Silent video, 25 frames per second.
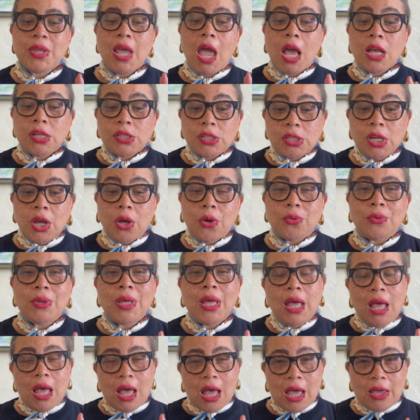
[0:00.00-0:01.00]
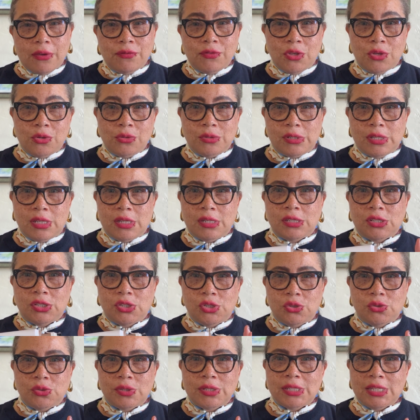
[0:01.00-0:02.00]
So I've used this
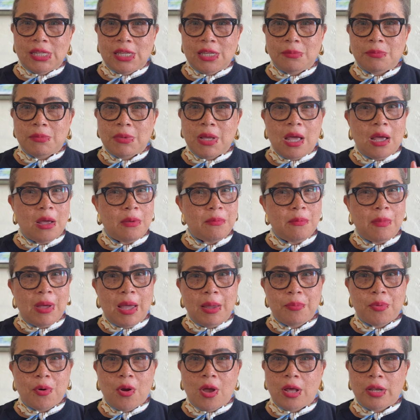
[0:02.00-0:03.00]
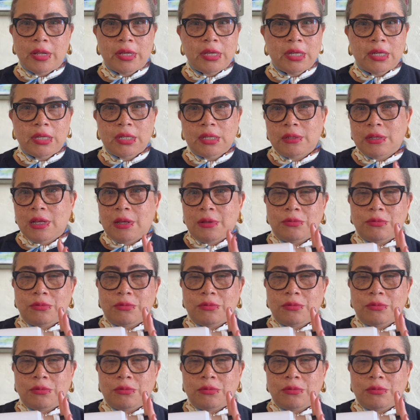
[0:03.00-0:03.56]
to steam my product,